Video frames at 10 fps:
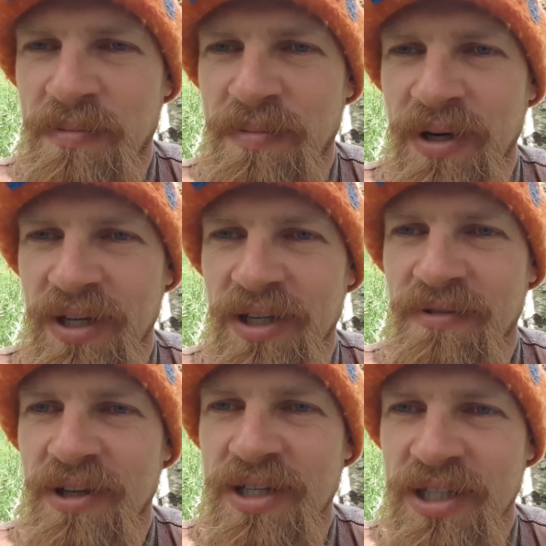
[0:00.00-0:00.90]
but
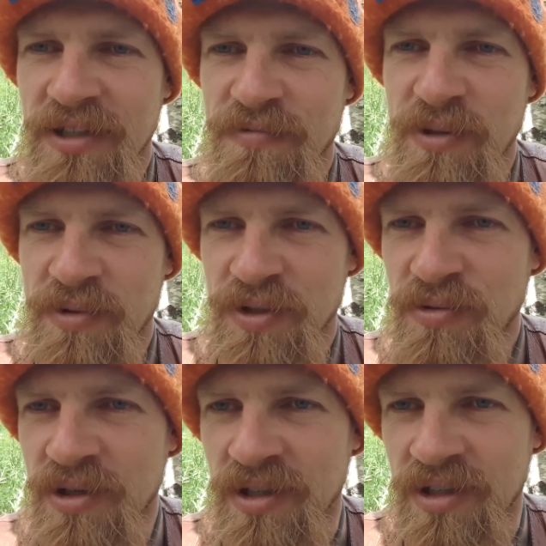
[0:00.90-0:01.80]
if there's enough people
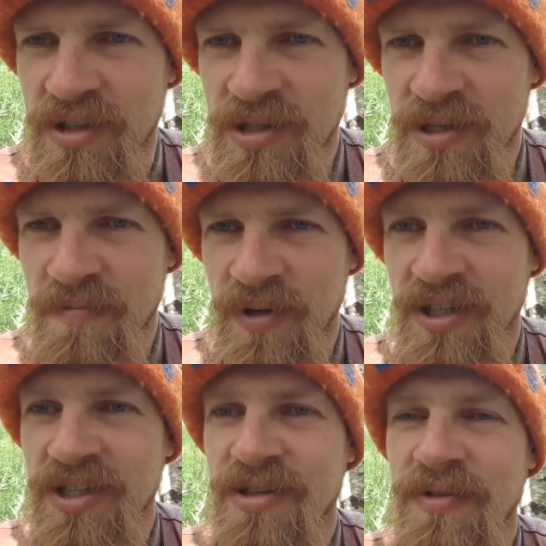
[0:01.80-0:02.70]
doing this,
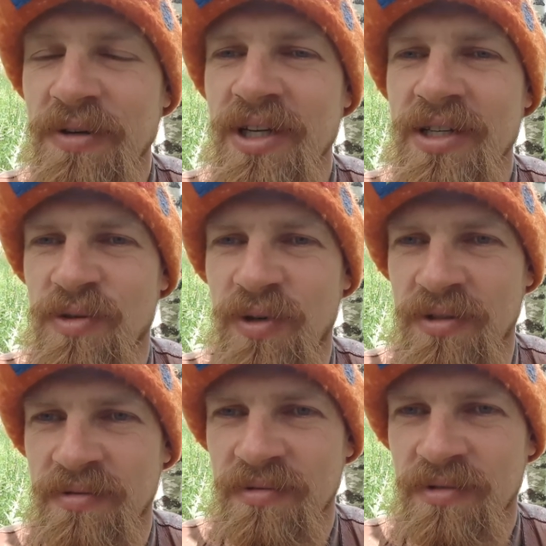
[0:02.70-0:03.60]
and it's a very easy
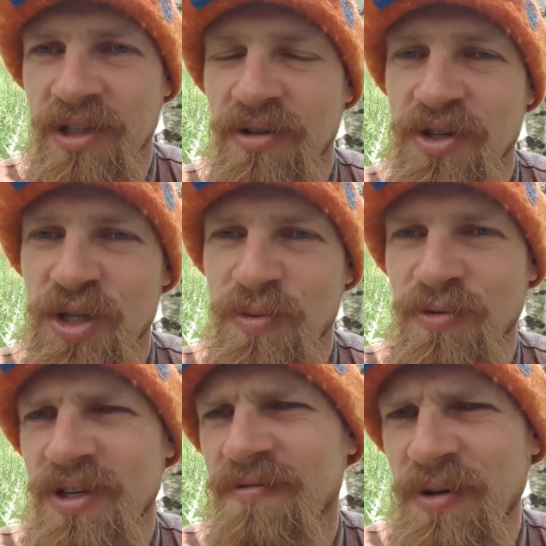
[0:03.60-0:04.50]
one, right? Also,
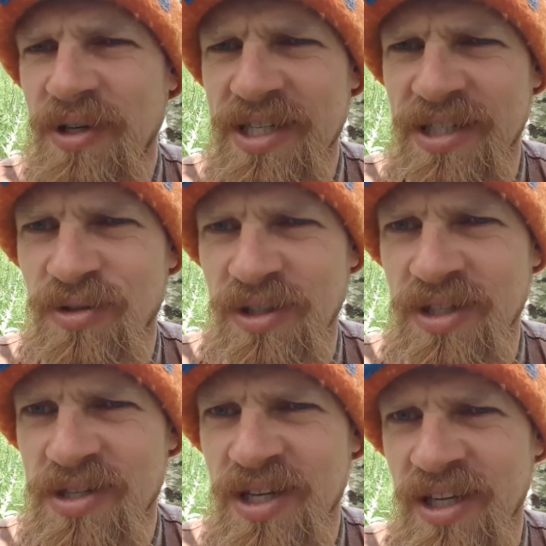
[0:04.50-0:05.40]
spoons are very easy to
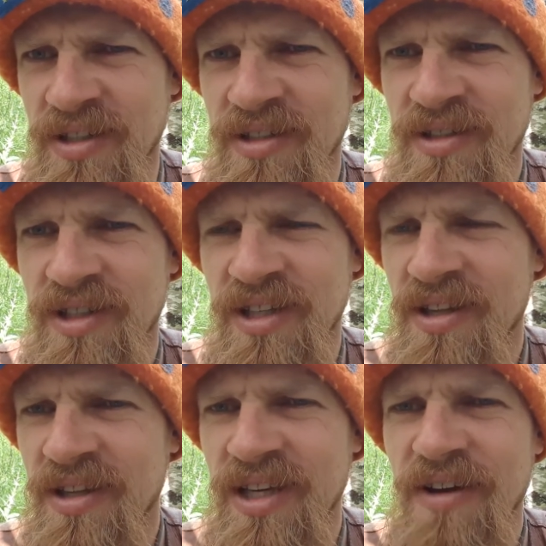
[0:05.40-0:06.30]
understand. And I
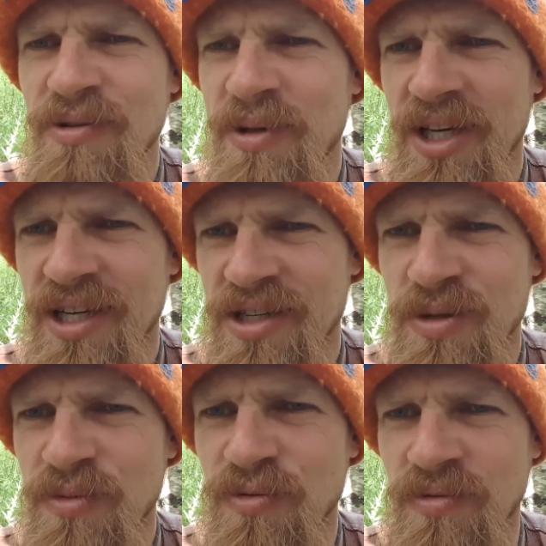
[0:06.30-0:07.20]
think everybody has a
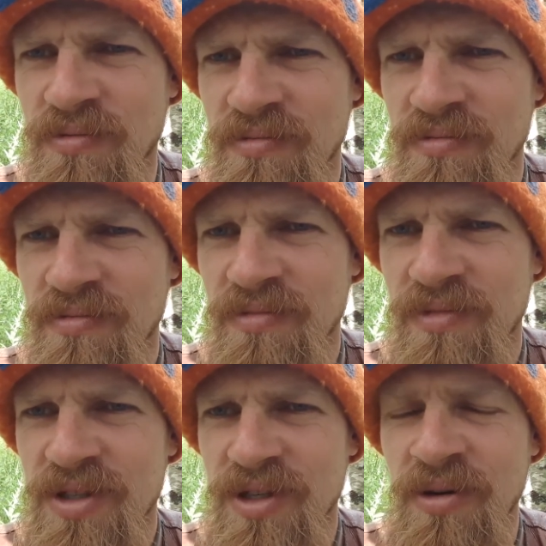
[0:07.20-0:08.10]
spoon.
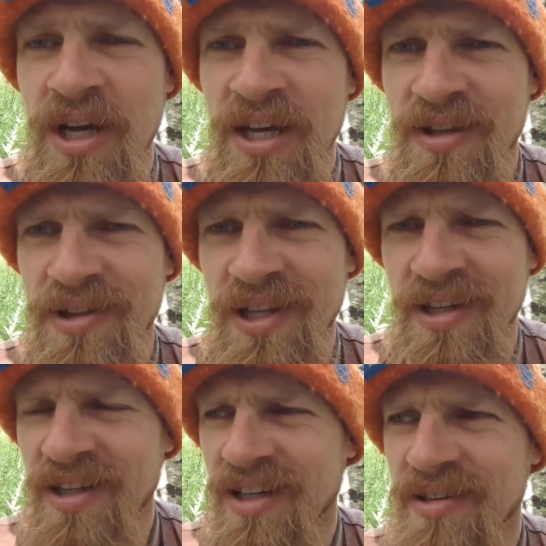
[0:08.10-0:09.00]
So
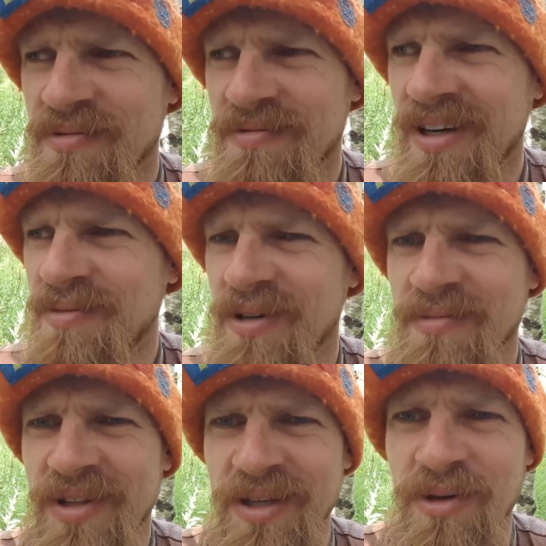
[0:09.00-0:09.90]
think, like,
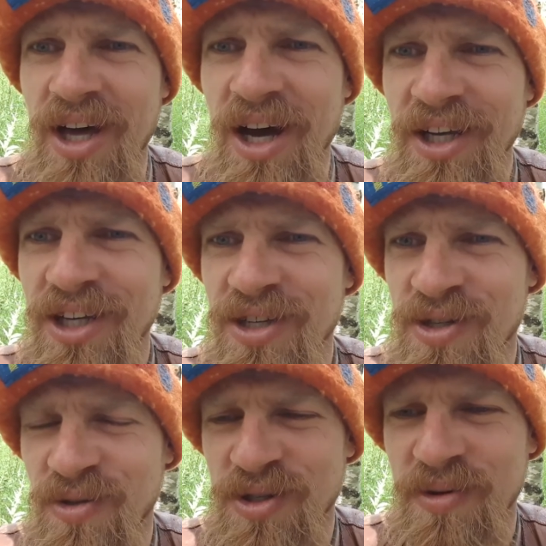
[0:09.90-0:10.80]
I'm thinking about hiking
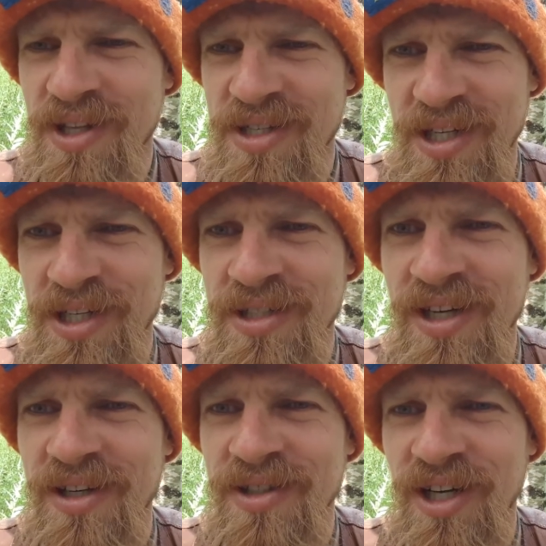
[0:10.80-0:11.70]
stores where they're selling
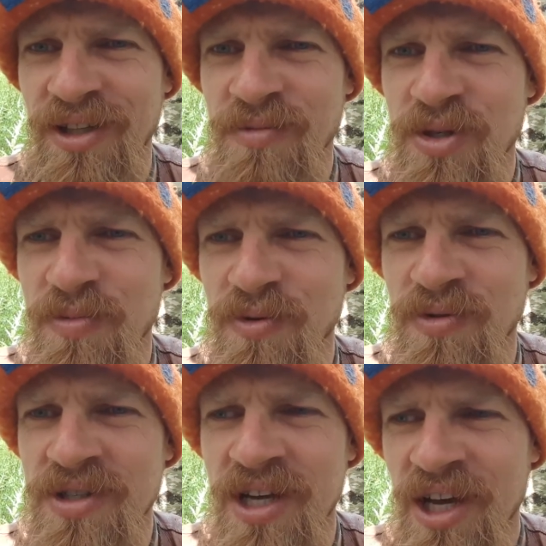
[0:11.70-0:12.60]
titanium
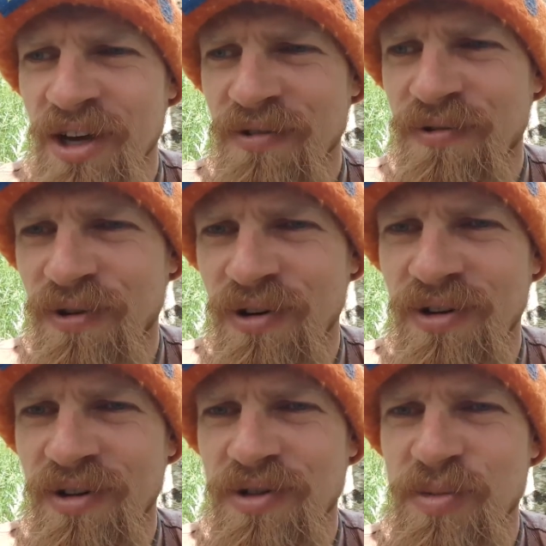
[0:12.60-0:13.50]
spoons
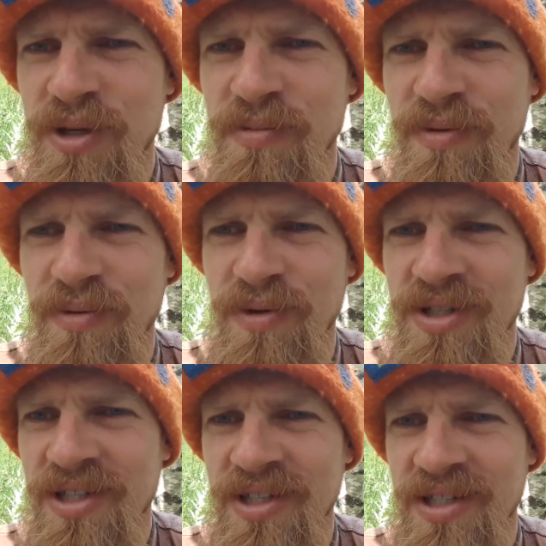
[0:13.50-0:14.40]
for those people
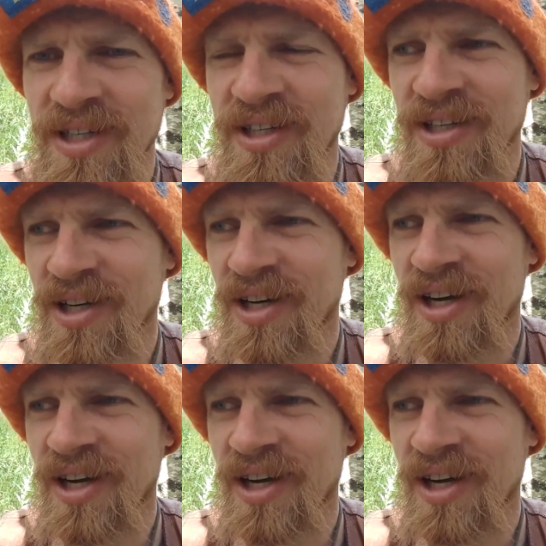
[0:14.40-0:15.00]
with this like